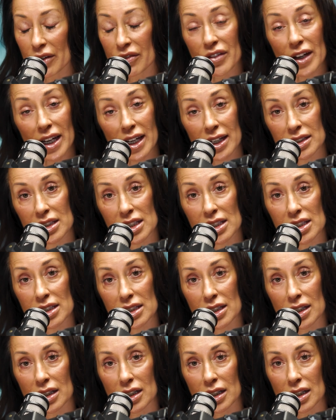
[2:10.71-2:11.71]

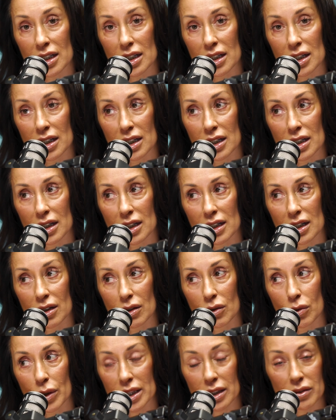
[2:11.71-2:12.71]
face.
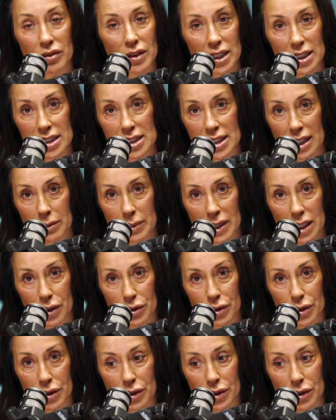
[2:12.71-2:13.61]
What the fuck is that about?